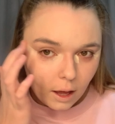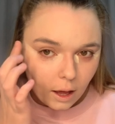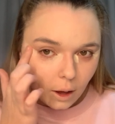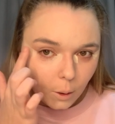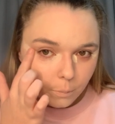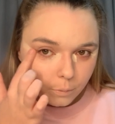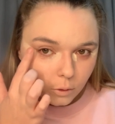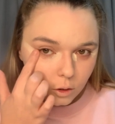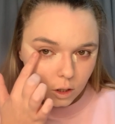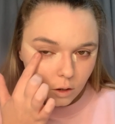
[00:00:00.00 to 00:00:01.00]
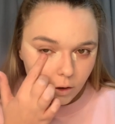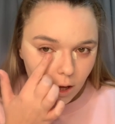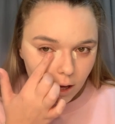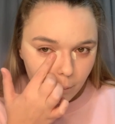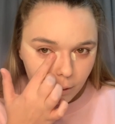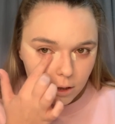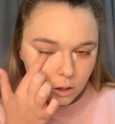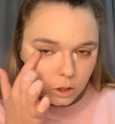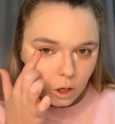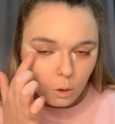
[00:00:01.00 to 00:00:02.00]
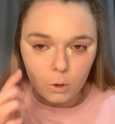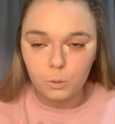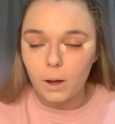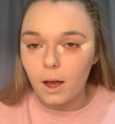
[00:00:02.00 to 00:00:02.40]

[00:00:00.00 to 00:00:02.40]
Just because I feel like it blends so much better